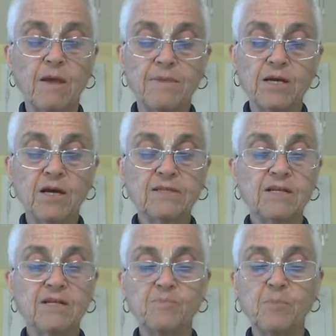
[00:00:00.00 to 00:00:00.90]
Because
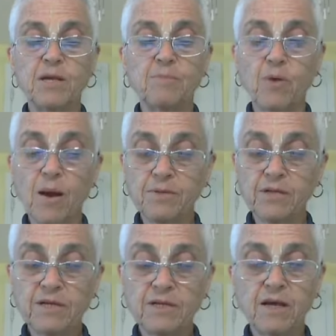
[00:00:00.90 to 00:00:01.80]
it is being
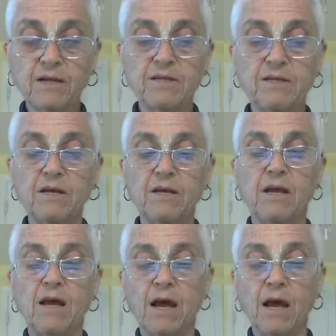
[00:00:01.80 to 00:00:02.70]
properly conducted
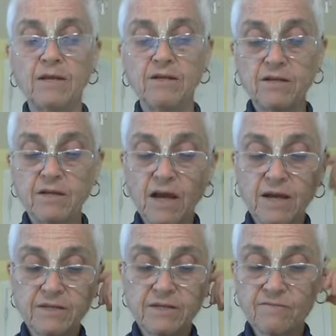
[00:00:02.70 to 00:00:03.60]
under the
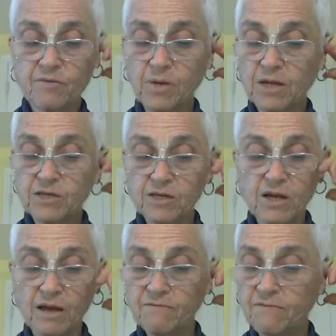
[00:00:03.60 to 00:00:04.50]
guidance of the
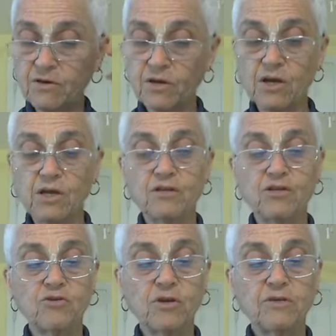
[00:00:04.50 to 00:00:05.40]
Panchatattva,
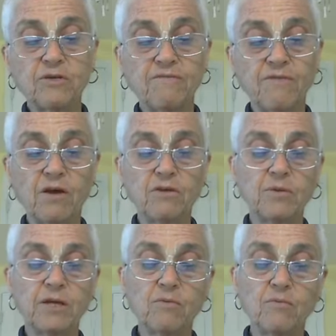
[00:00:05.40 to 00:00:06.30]
strictly
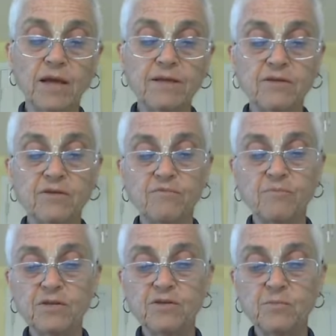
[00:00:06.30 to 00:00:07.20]
following regulative
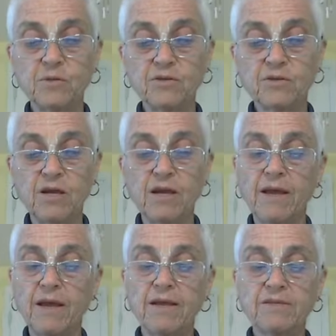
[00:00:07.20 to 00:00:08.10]
principles,
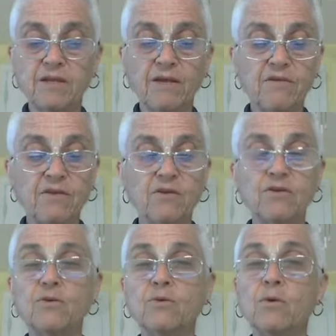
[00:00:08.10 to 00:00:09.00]
It has nothing to
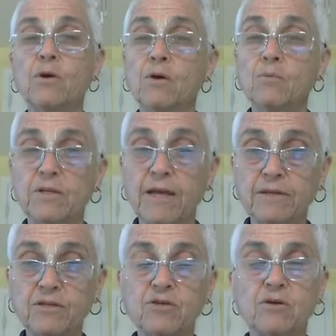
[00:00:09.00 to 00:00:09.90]
do with
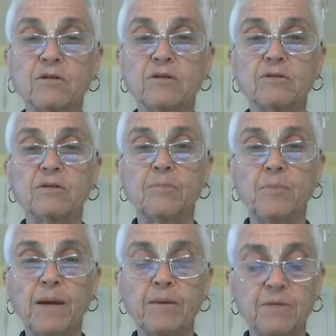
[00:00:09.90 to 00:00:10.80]
external
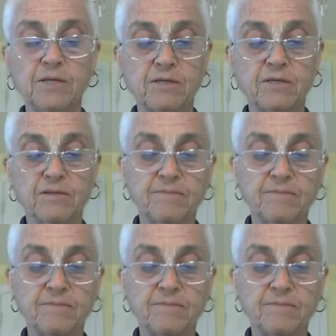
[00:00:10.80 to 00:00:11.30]
impediments.